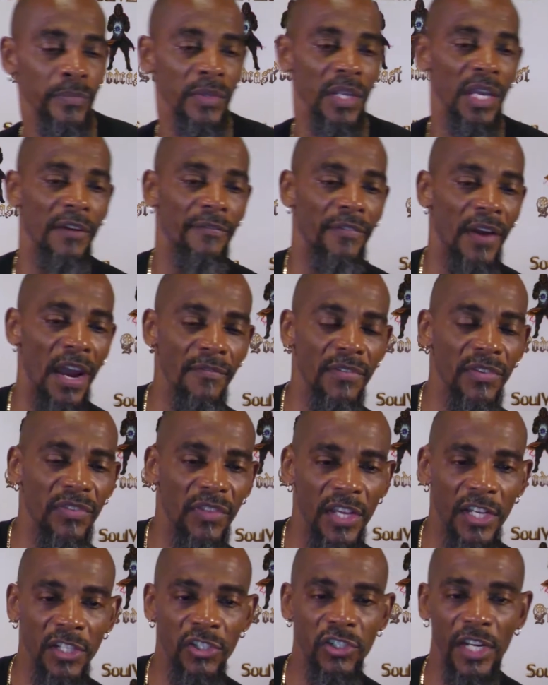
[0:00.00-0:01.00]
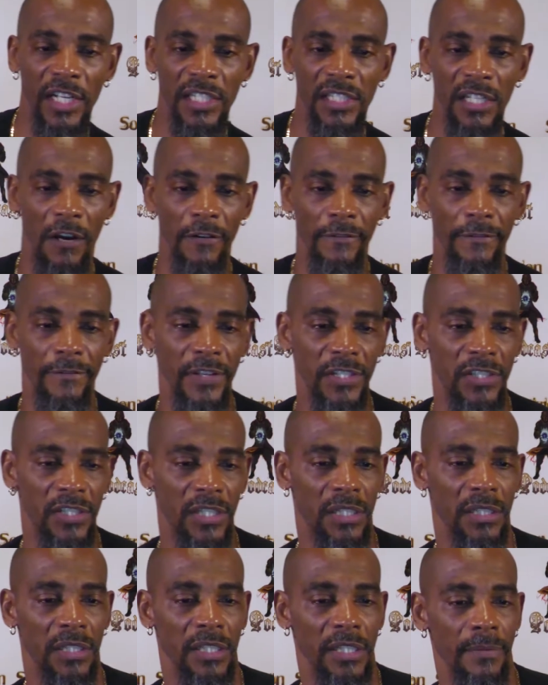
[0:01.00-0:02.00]
If everything checks out
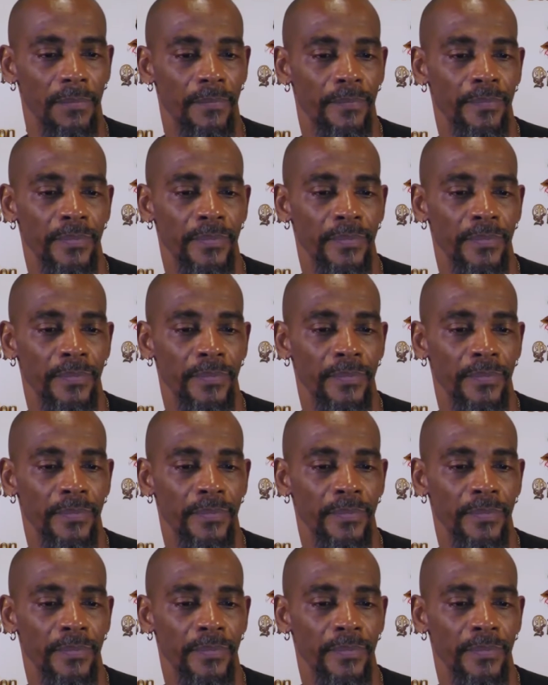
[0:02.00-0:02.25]
physically,